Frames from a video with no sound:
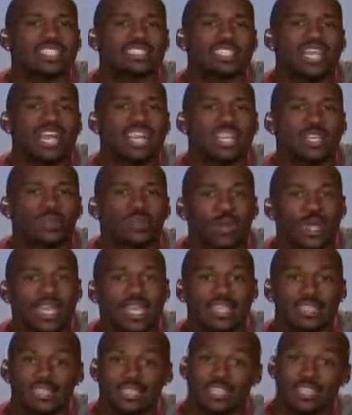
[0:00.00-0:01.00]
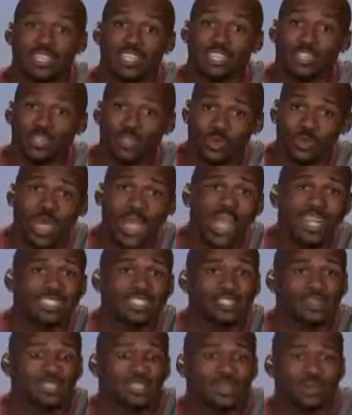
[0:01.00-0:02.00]
exciting ways to get you
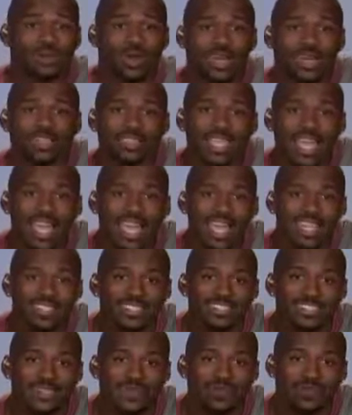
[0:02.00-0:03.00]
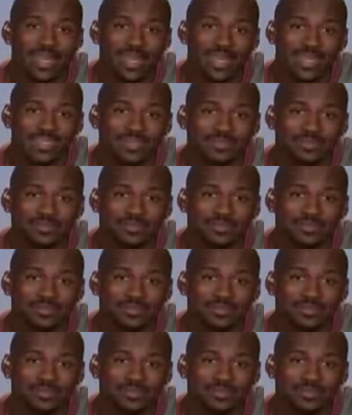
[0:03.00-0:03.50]
active as well as your pet.